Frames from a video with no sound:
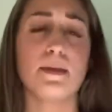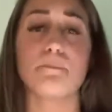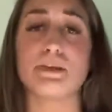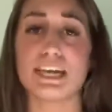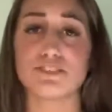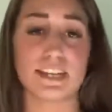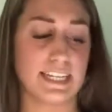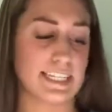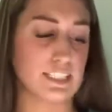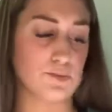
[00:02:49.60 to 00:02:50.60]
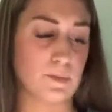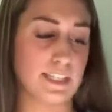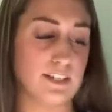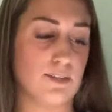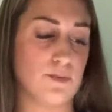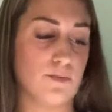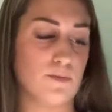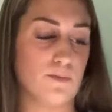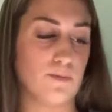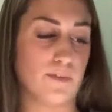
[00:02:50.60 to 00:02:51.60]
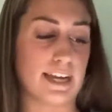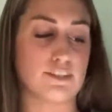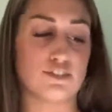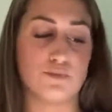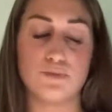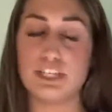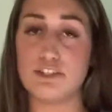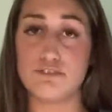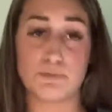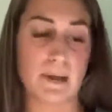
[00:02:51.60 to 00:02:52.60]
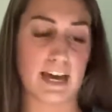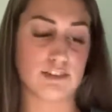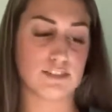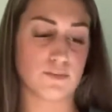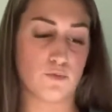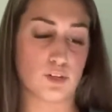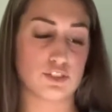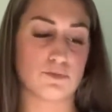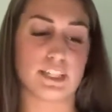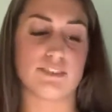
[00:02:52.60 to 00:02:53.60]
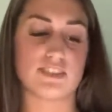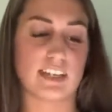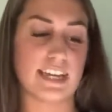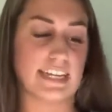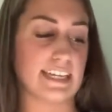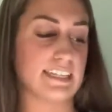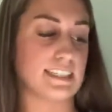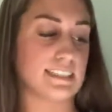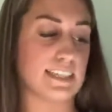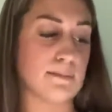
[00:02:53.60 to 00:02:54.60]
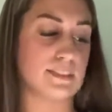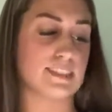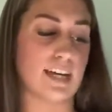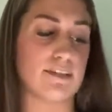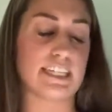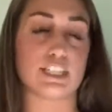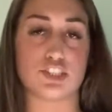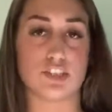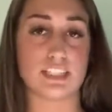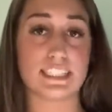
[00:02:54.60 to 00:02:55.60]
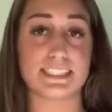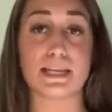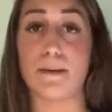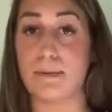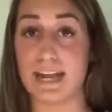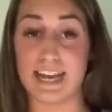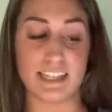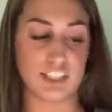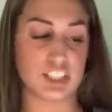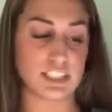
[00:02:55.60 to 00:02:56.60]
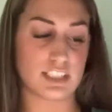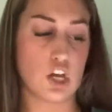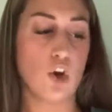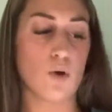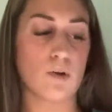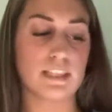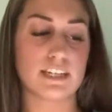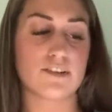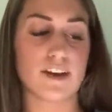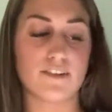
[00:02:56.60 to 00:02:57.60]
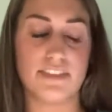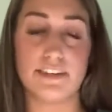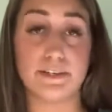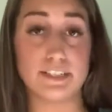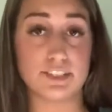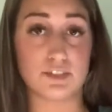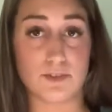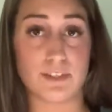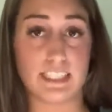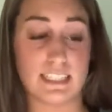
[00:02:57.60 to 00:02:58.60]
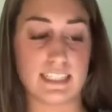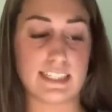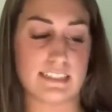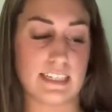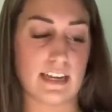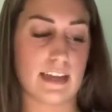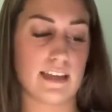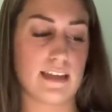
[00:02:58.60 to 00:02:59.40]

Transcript: Patch writing is when writers reuse patterns of words without citing in an attempt to sound like a journalist, a biologist, or a literary theorist, according to Lessig.